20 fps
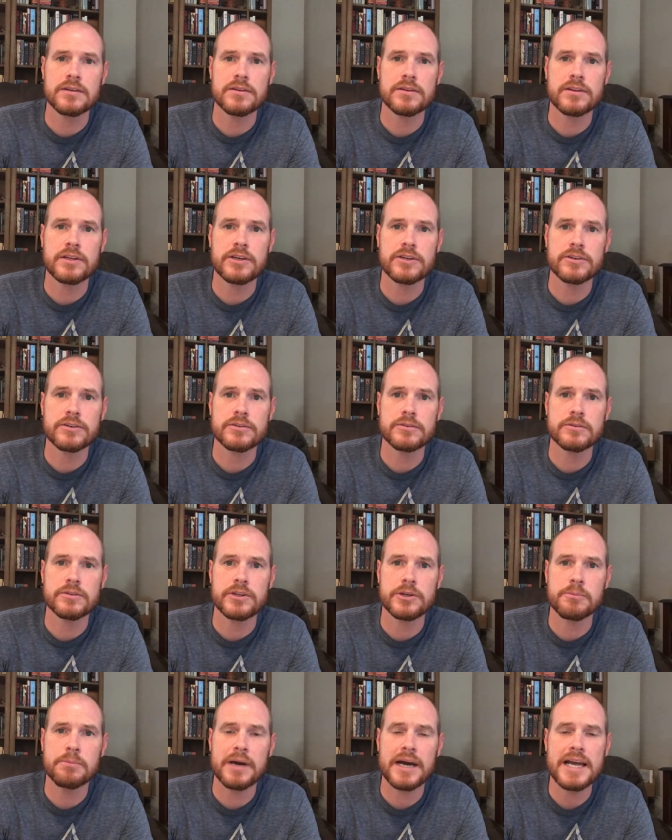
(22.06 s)

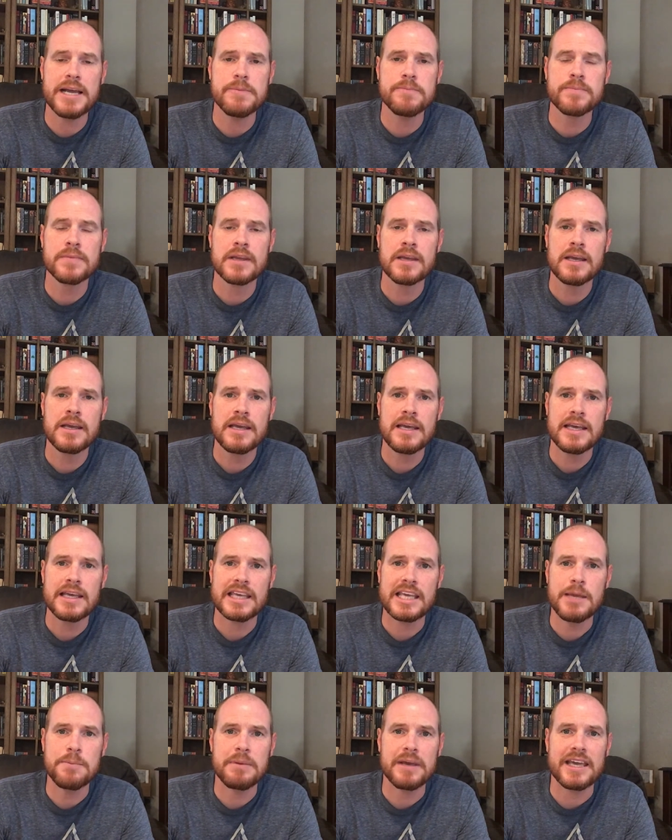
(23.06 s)
their pipe,
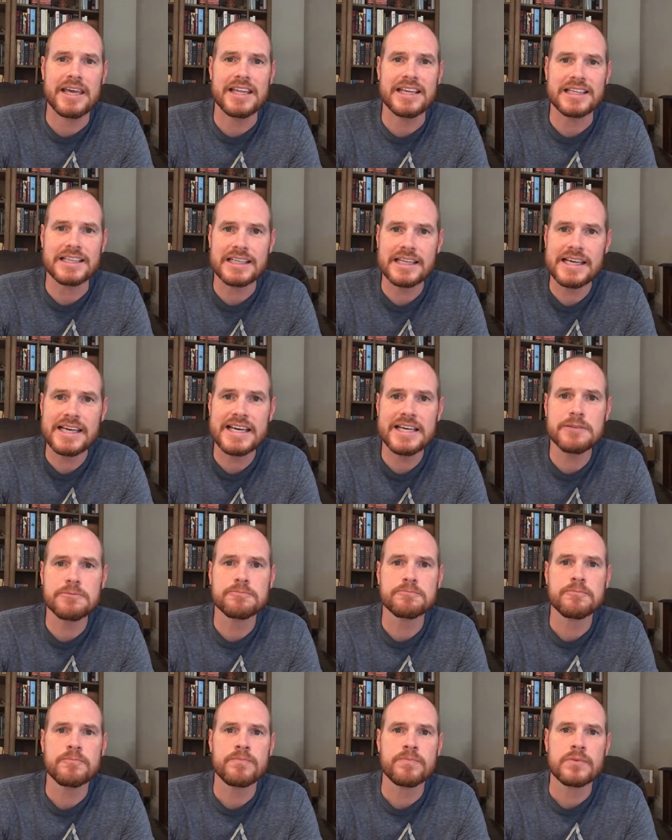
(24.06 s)
keeping it lit,
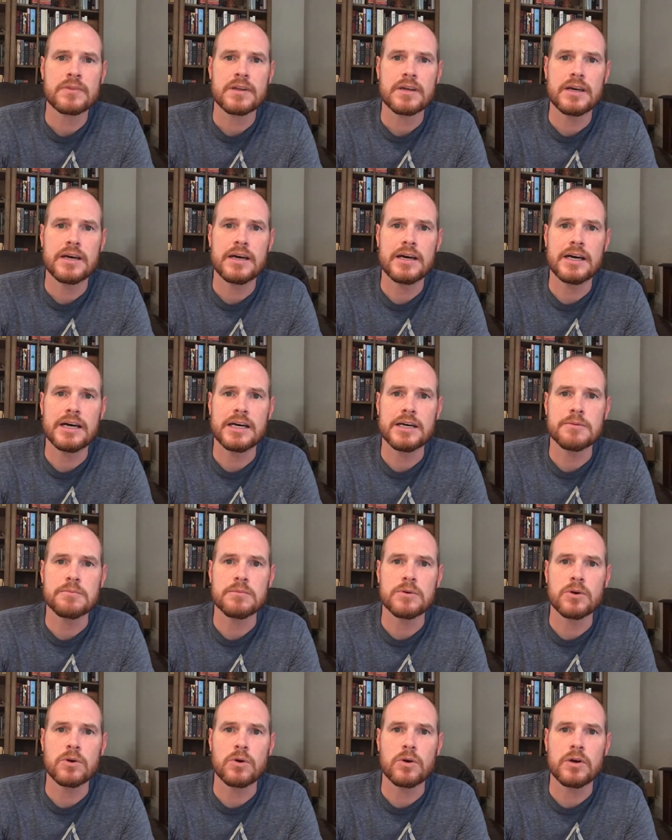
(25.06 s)
or
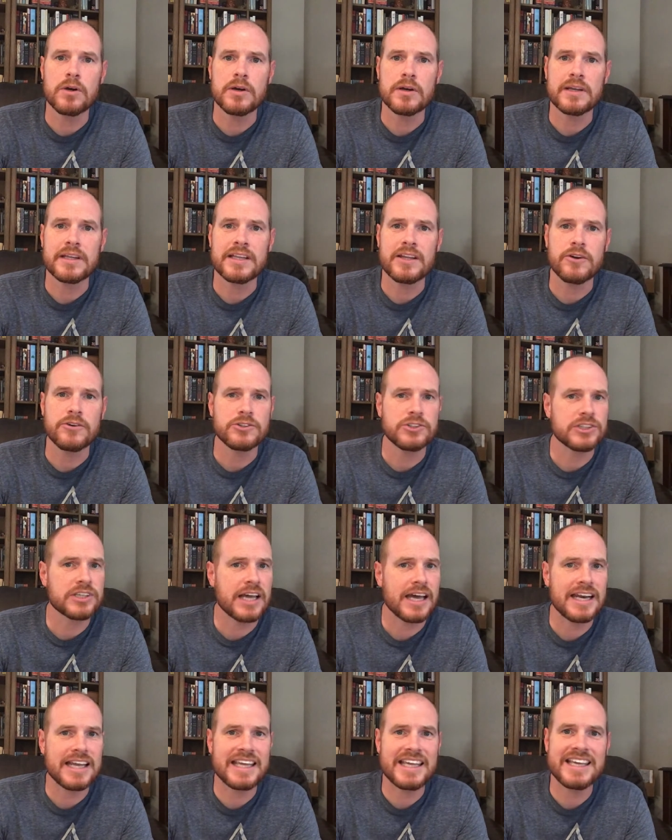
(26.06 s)
just
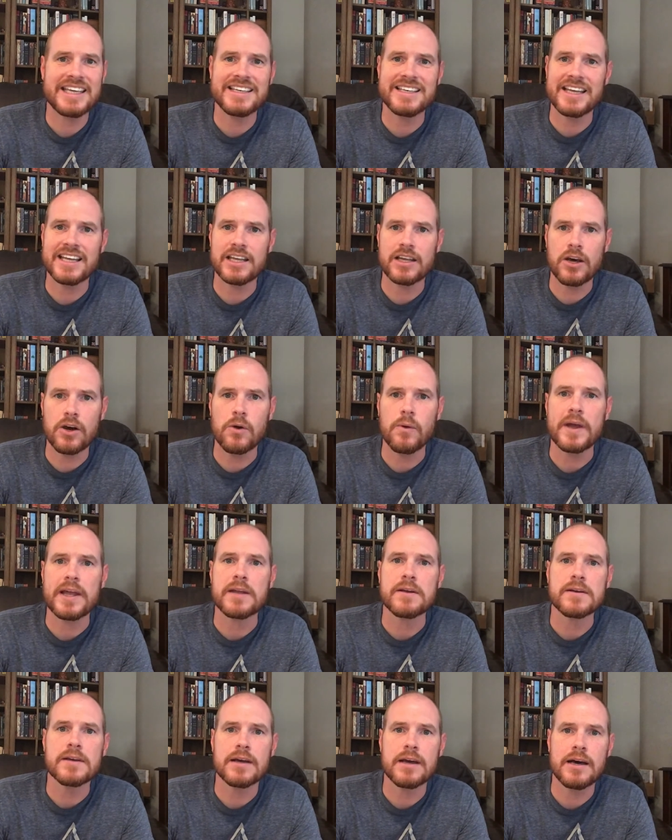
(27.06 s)
kind of getting it
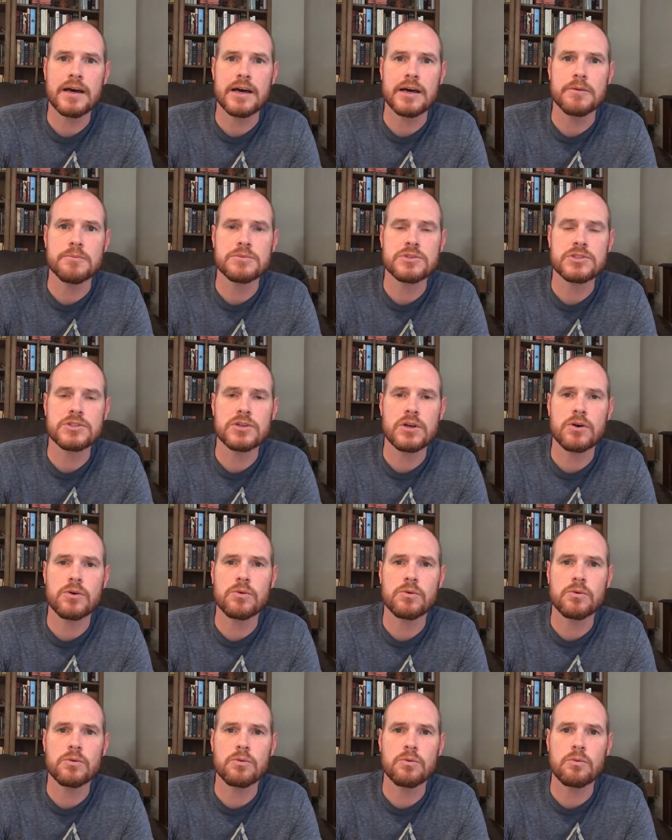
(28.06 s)
going. So
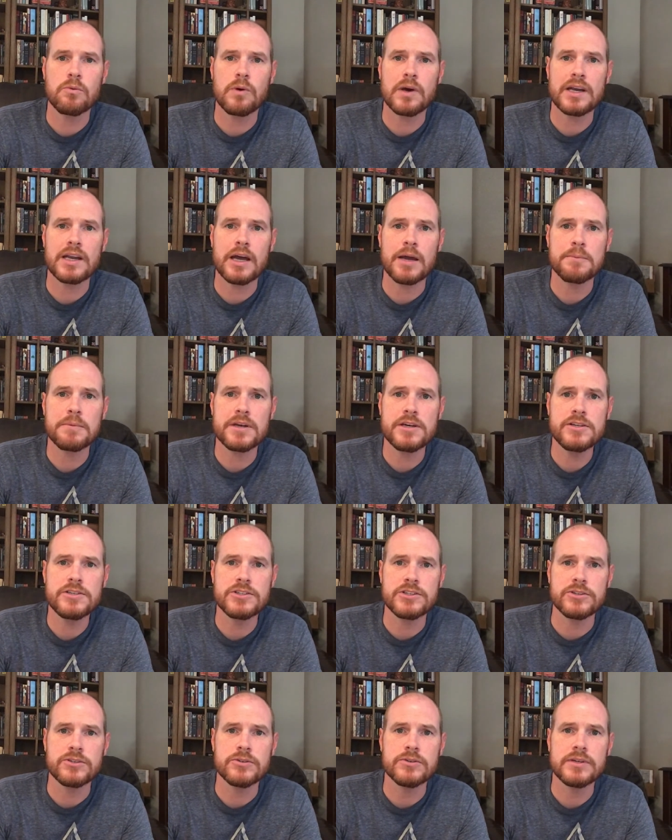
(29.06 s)
what I'm going to
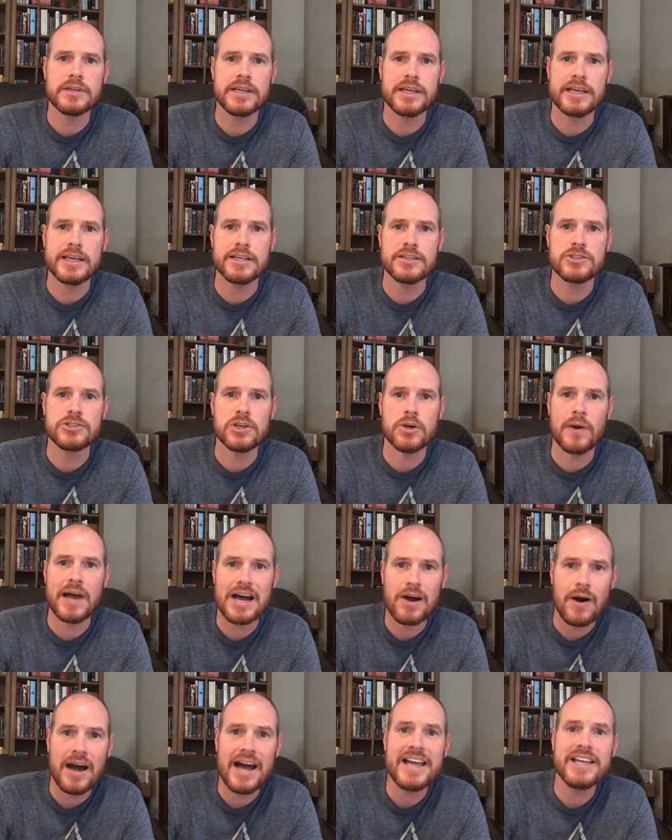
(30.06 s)
do is show
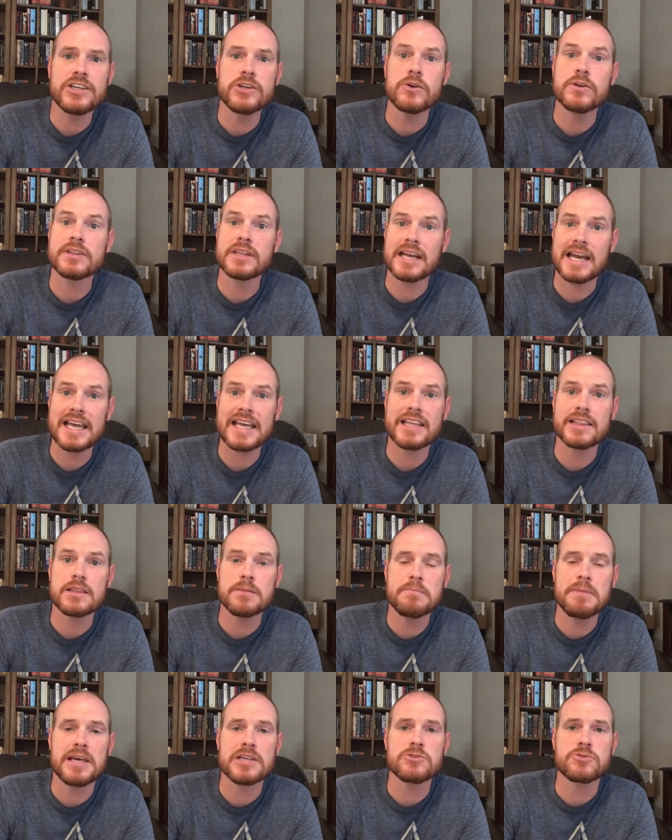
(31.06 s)
how I do it that I get the
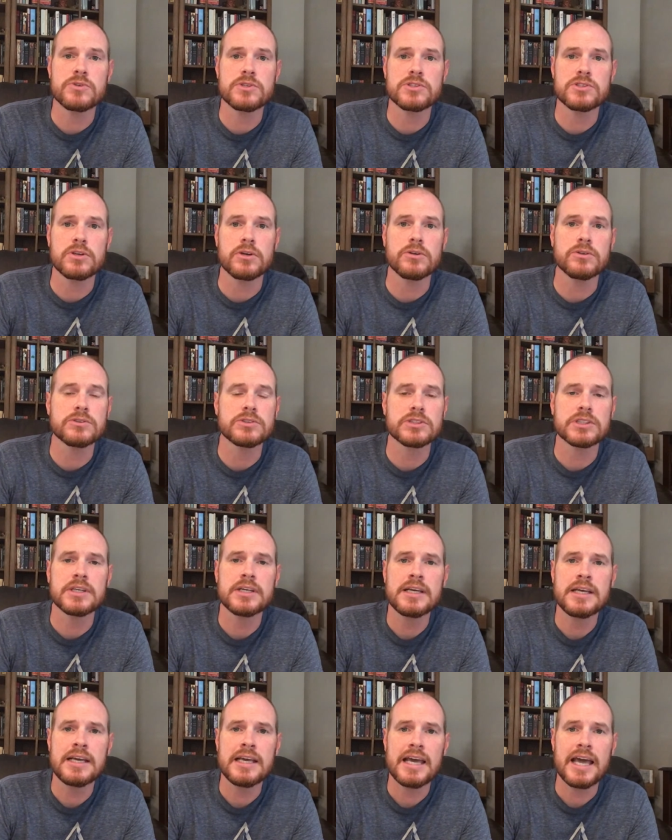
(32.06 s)
best results.
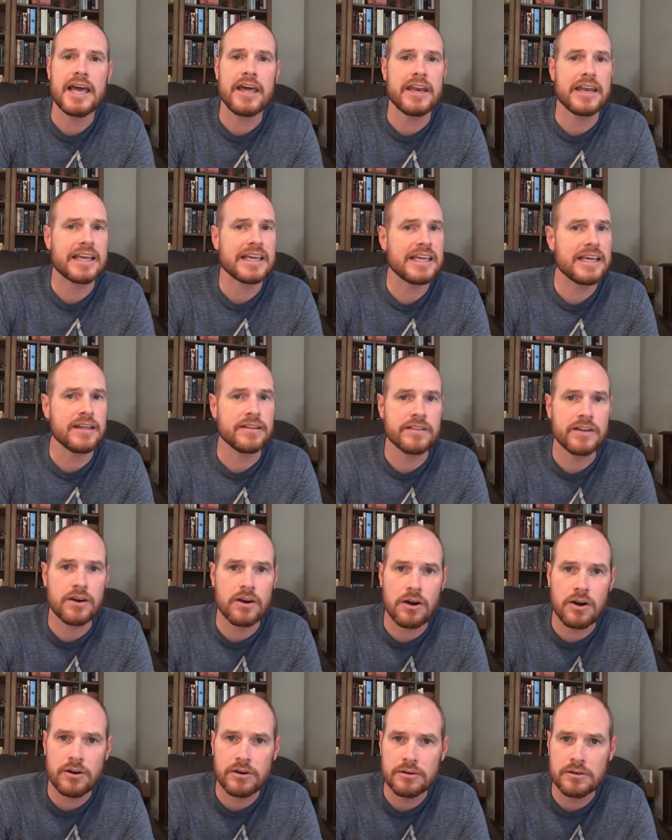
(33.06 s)
And again, there
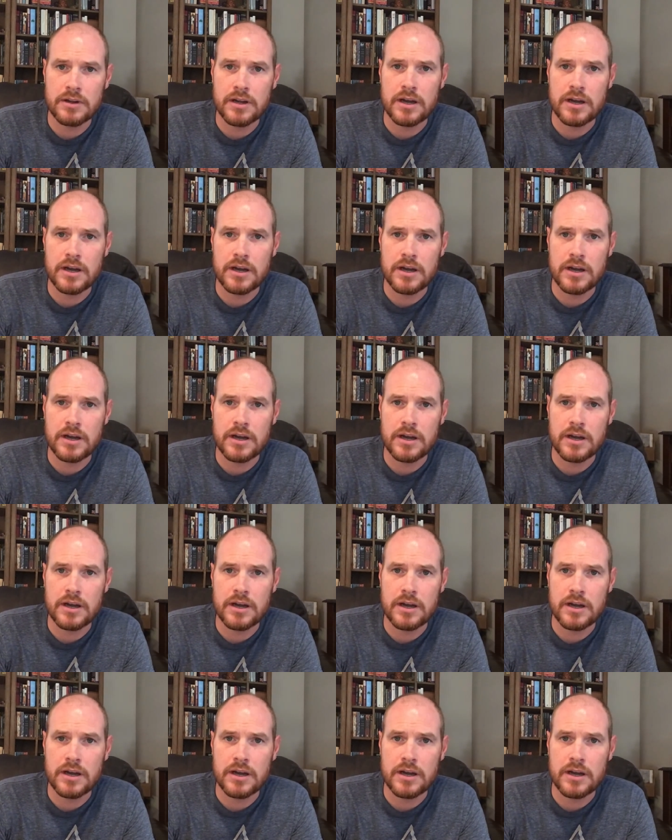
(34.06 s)
are